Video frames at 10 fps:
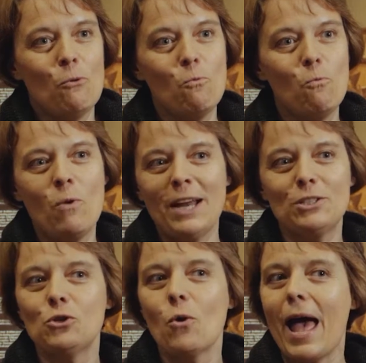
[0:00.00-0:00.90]

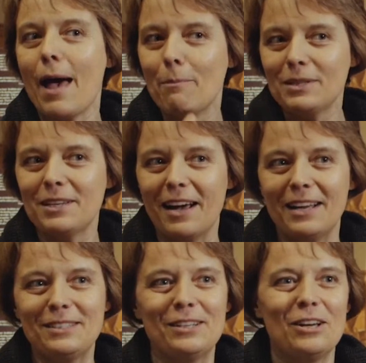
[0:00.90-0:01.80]
whets your
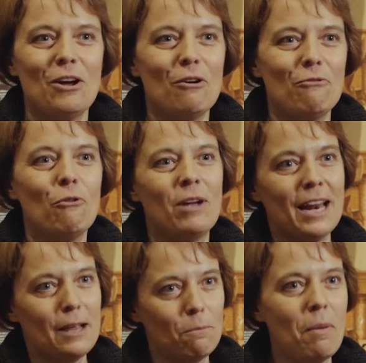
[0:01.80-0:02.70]
appetite for
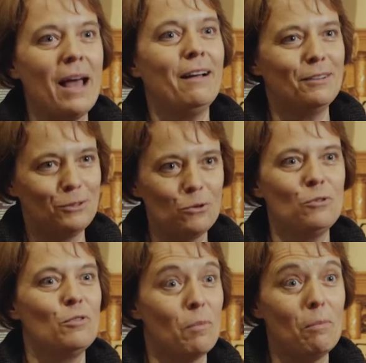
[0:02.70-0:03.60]
getting back
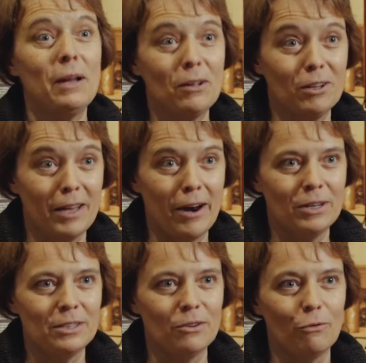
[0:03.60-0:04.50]
to the biblical
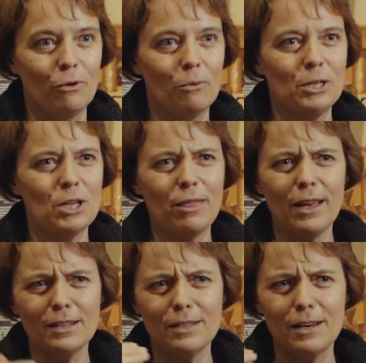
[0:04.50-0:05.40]
narrative, which I
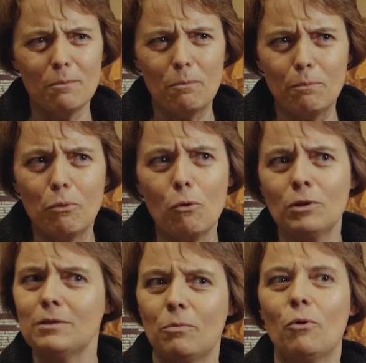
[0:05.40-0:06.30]
think is an
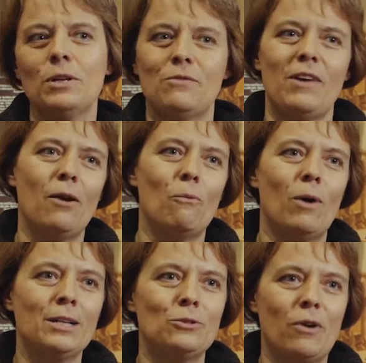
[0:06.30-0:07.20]
important point of Ellen
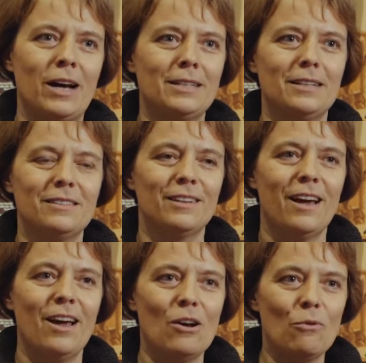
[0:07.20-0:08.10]
White's writings.
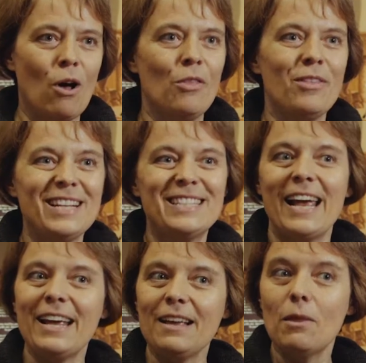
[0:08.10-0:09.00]
Rather than
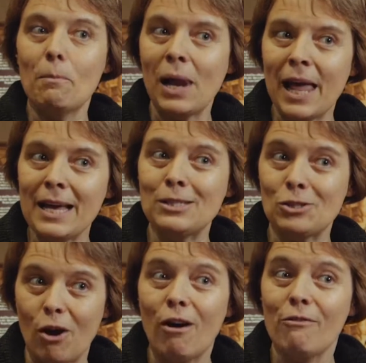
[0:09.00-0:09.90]
taking the
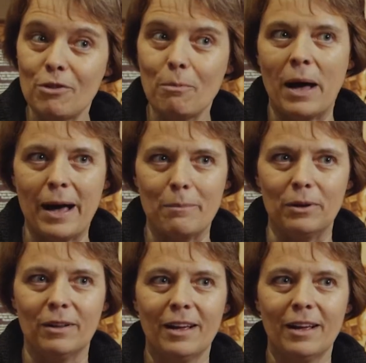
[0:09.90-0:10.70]
place of the Bible,